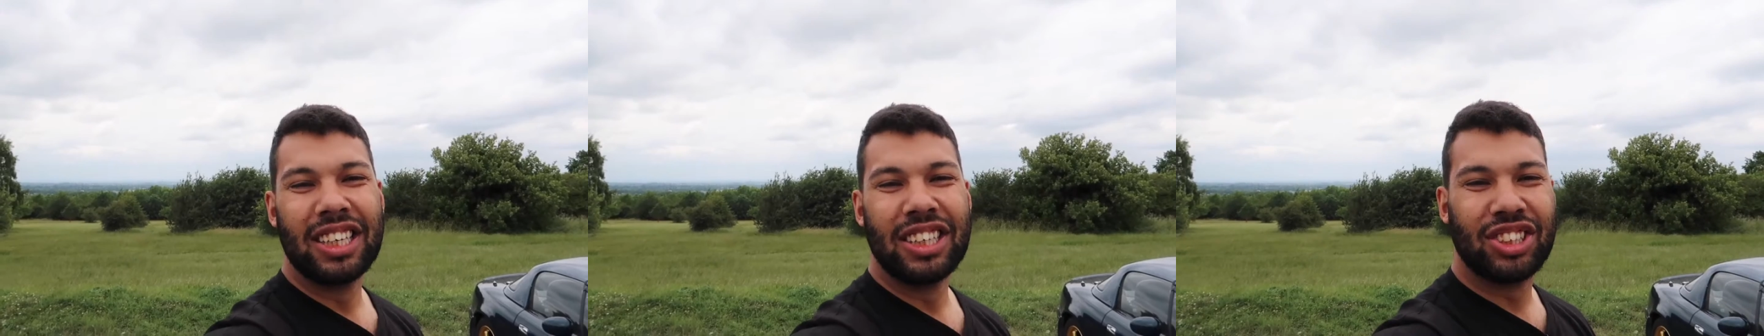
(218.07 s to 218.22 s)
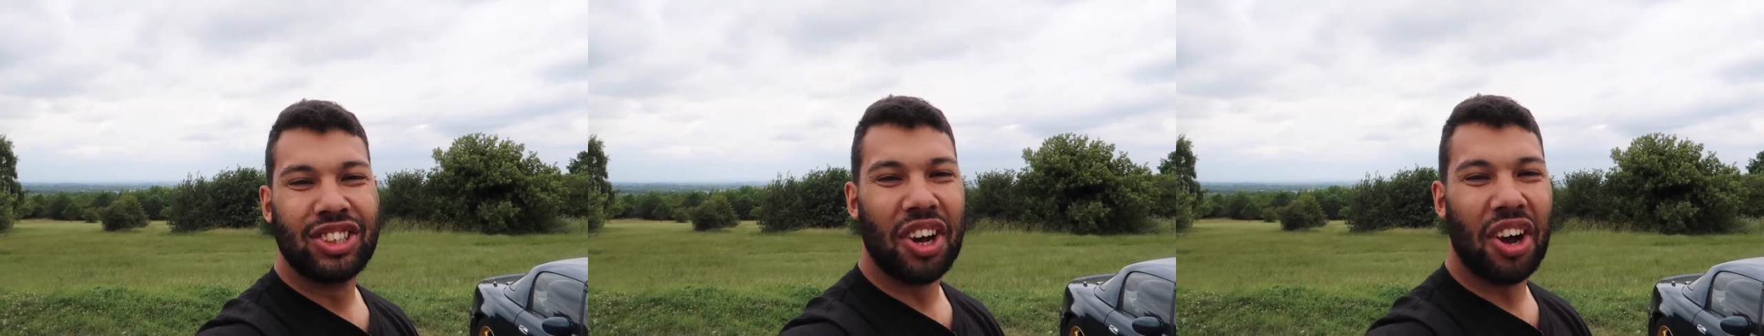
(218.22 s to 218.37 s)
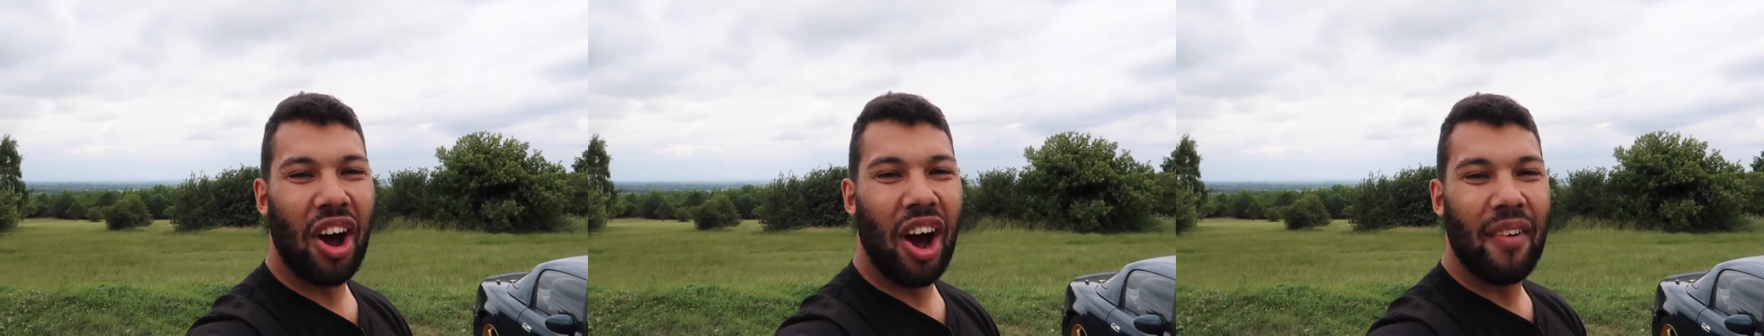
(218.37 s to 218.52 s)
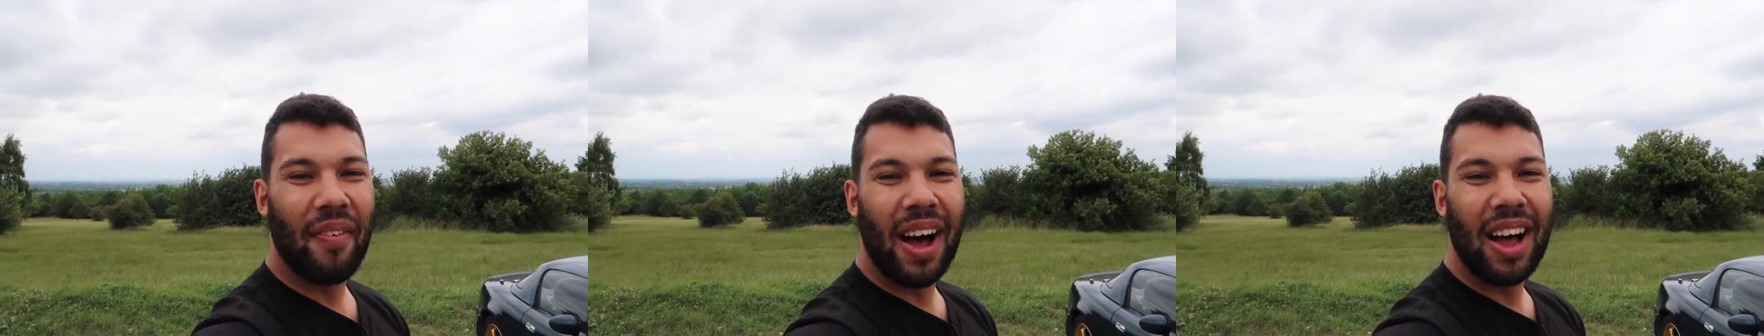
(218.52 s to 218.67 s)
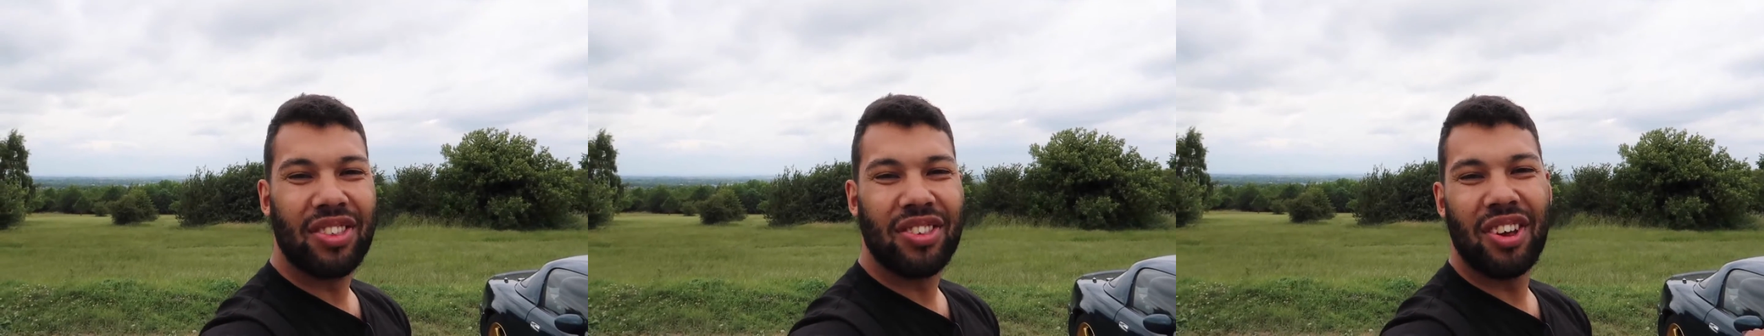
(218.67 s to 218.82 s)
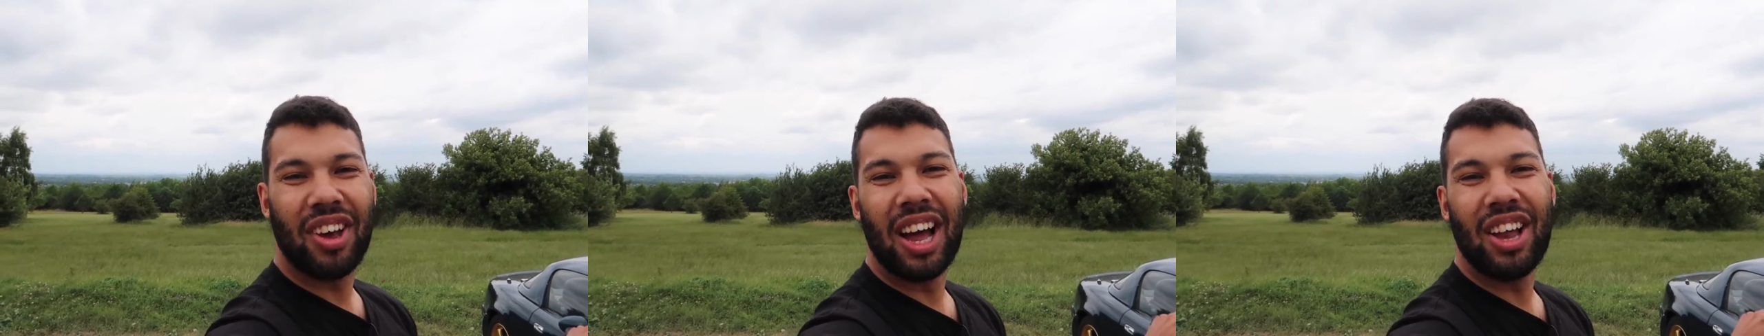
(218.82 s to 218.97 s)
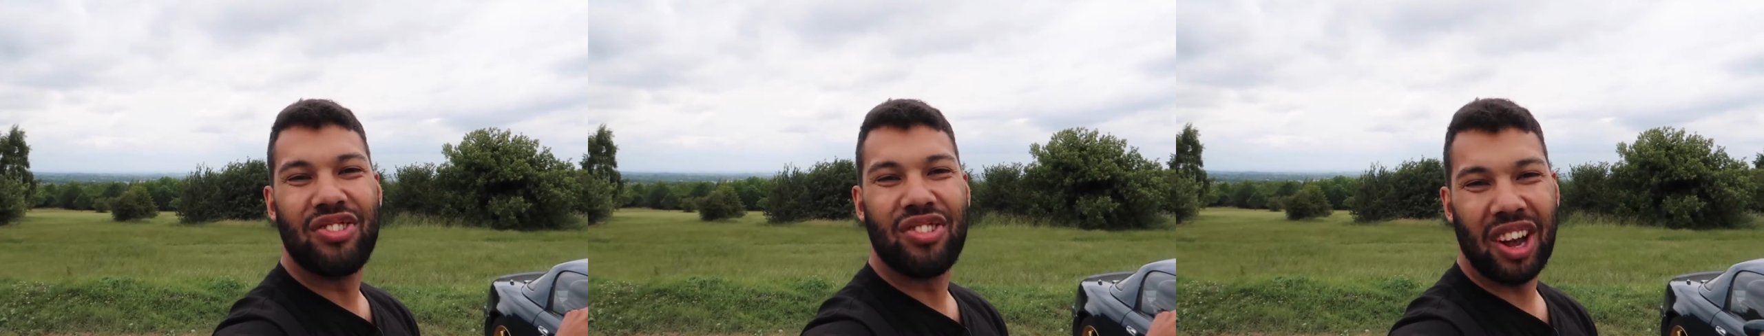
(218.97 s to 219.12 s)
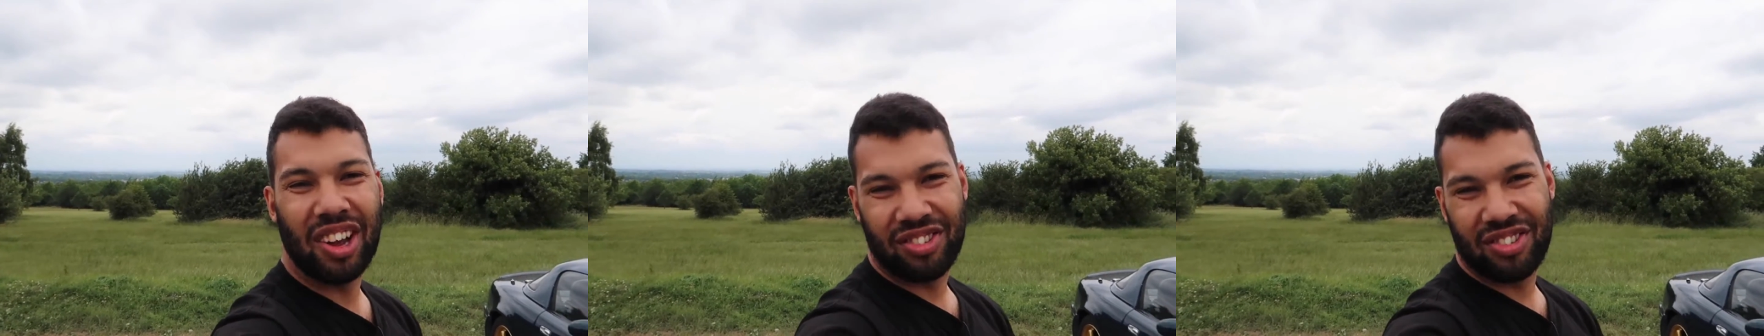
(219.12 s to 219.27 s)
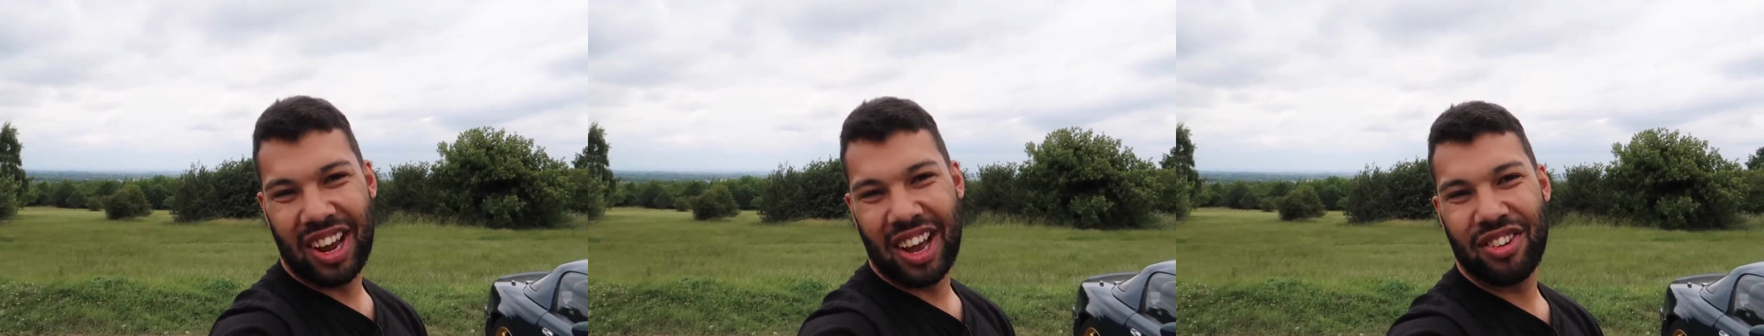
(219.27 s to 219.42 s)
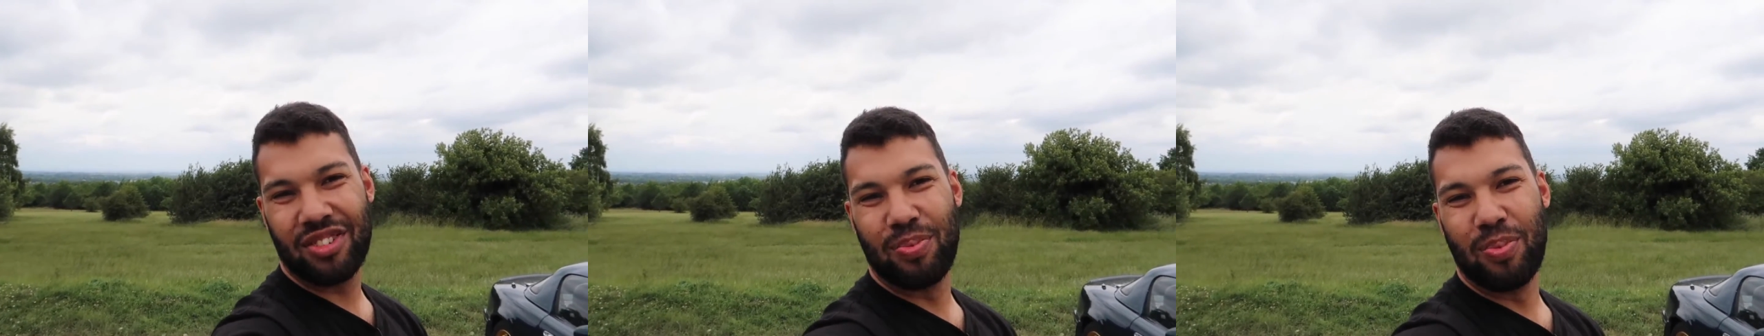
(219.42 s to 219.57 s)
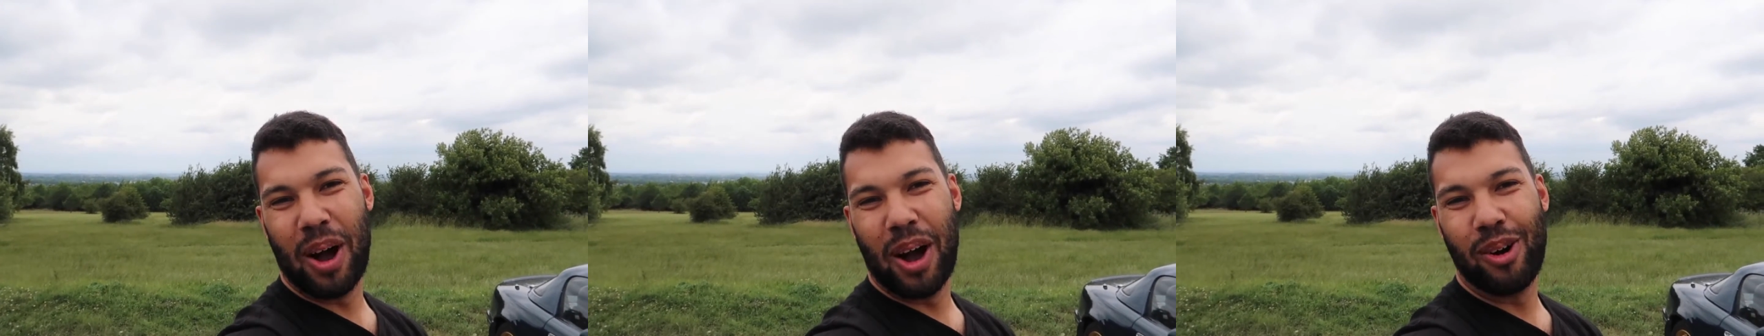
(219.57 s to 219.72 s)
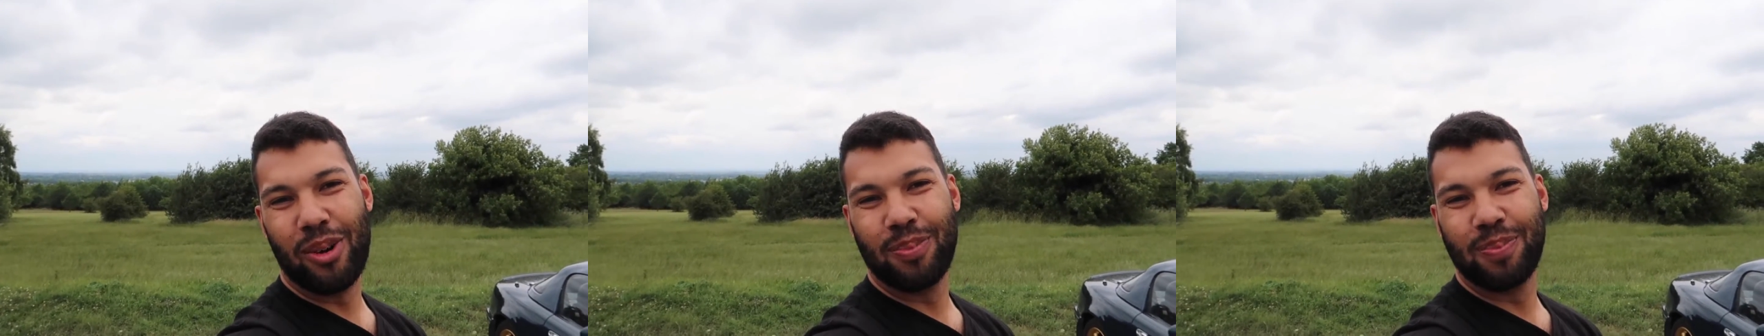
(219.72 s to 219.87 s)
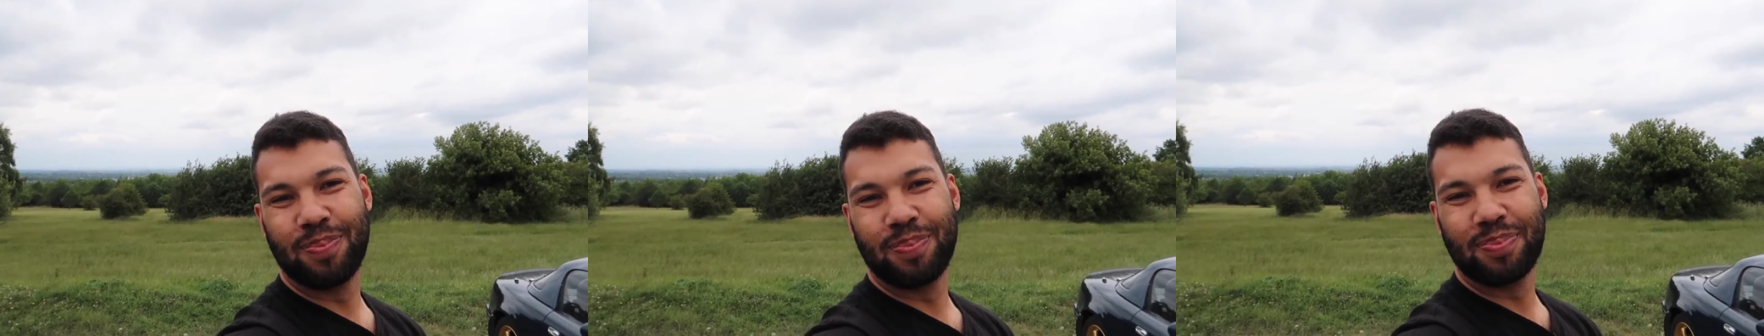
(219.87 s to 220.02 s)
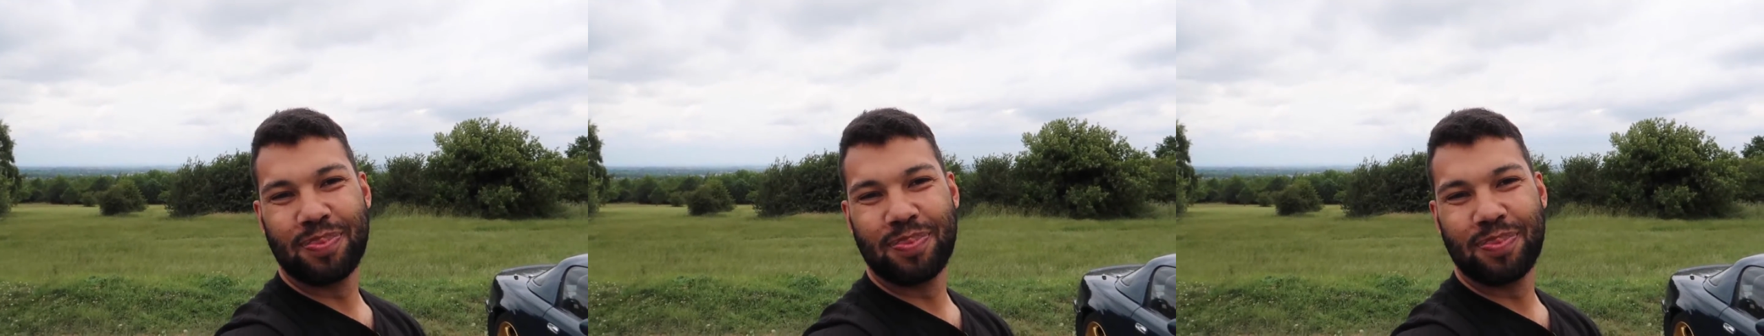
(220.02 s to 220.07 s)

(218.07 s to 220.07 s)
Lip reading: So I've had to adjust that as well.